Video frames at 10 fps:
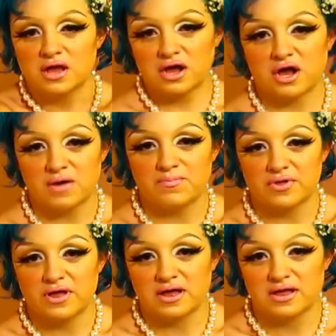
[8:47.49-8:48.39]

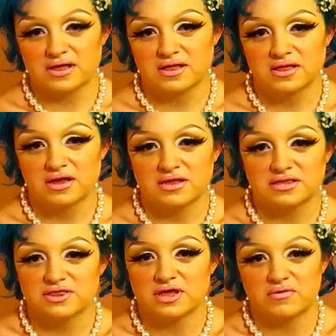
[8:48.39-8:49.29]
Kapwa. I
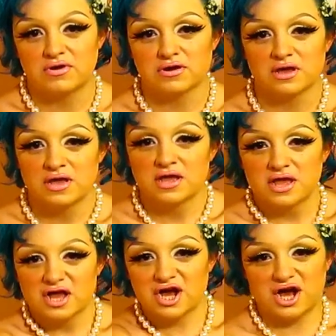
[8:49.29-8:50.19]
did that wrong.
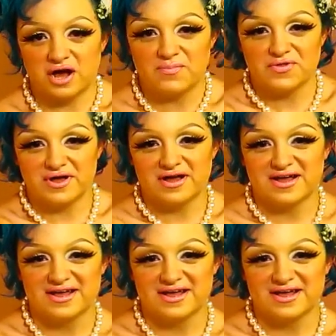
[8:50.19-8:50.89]
Kapwa.